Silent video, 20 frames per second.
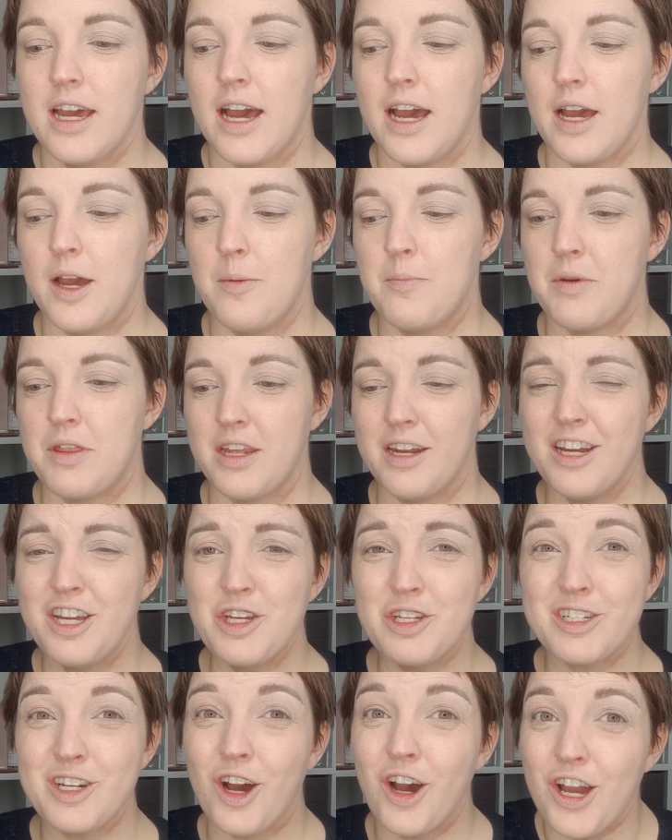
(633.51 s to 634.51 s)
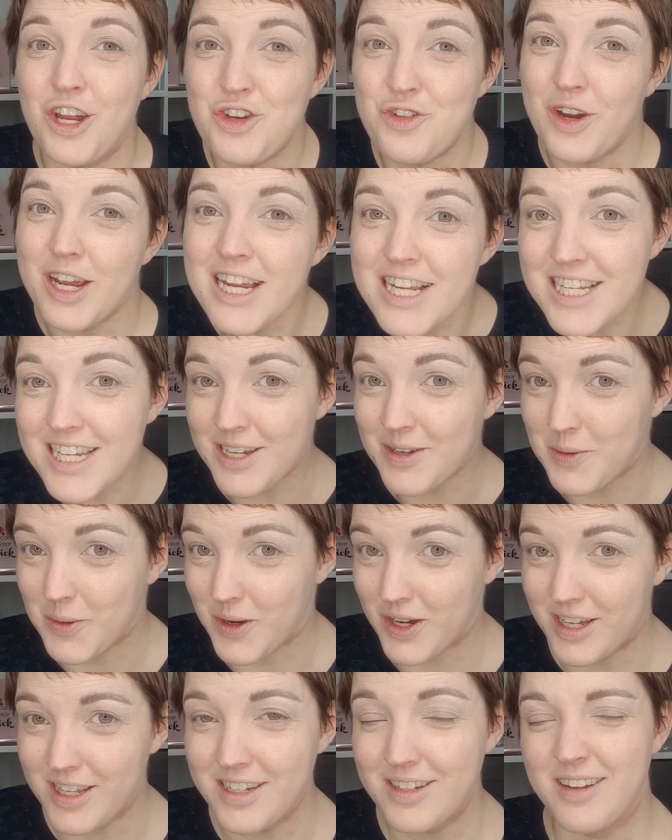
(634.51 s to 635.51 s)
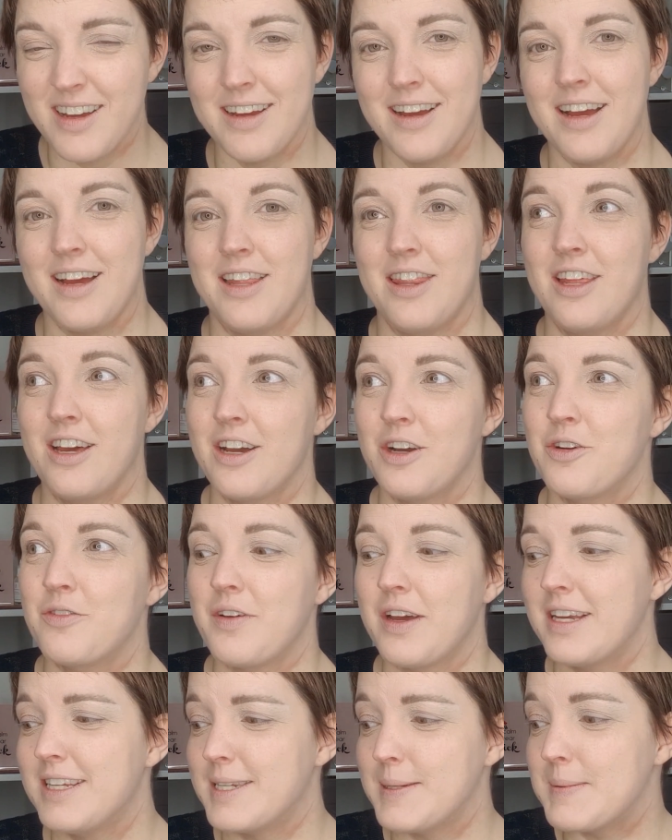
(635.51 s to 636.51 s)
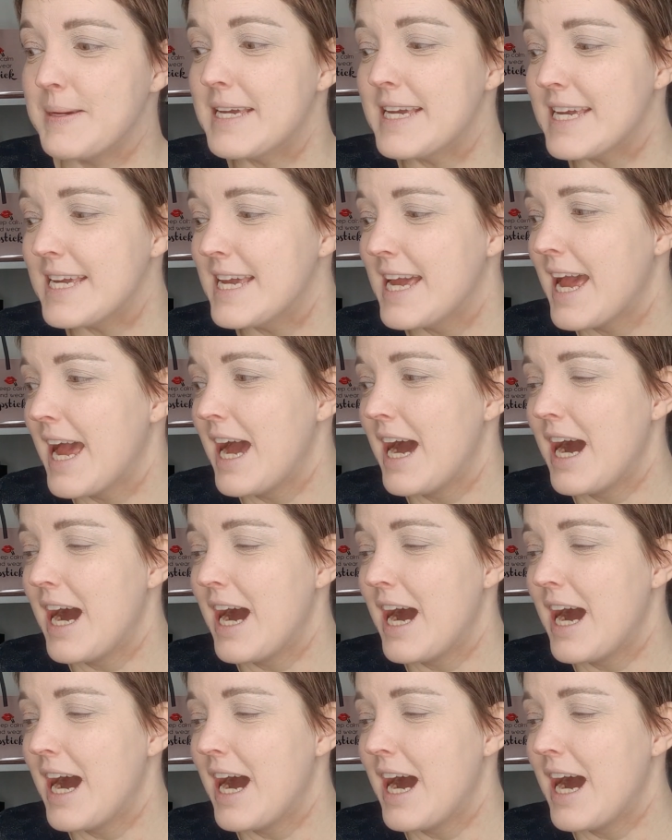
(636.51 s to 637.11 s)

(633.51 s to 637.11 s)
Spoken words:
But then I used a hydrating one that I got for 80p,